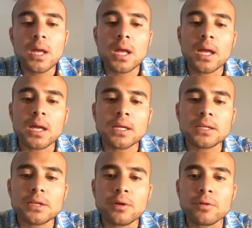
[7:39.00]
and
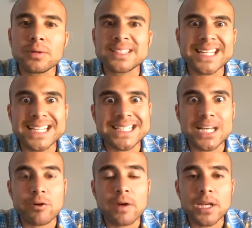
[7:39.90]
there isn't like
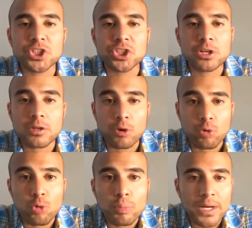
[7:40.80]
segregation in the
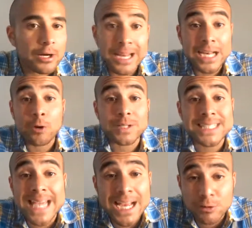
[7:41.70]
group. And I know it
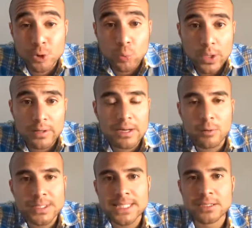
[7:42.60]
sounds weird, I know
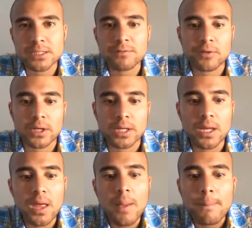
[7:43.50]
it sounds funny,
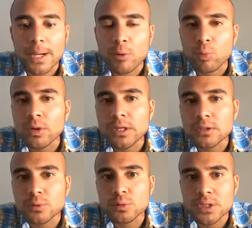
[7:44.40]
but I really
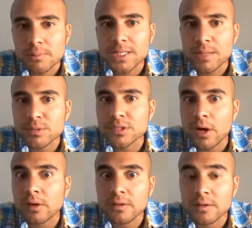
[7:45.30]
do sometimes
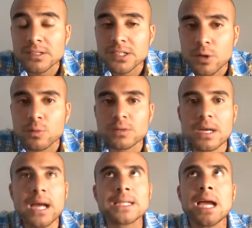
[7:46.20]
talk to these stones.
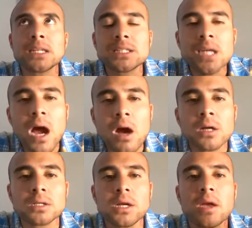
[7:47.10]
I
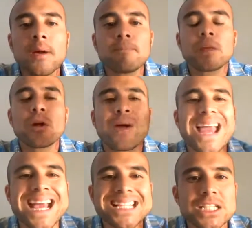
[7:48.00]
talked, I
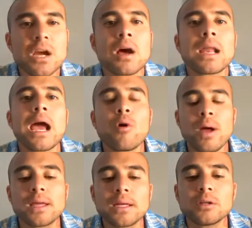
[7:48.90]
ask God how
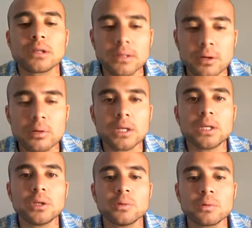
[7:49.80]
I can
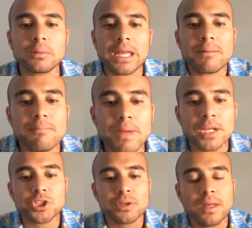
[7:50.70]
literally use, like,
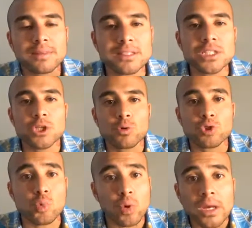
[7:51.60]
make sure that these
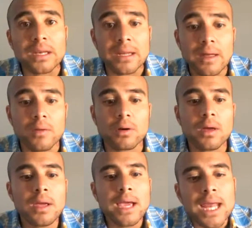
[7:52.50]
stones are working together.
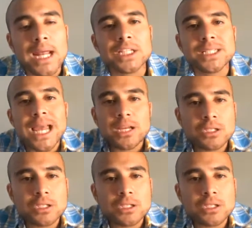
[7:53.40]
And just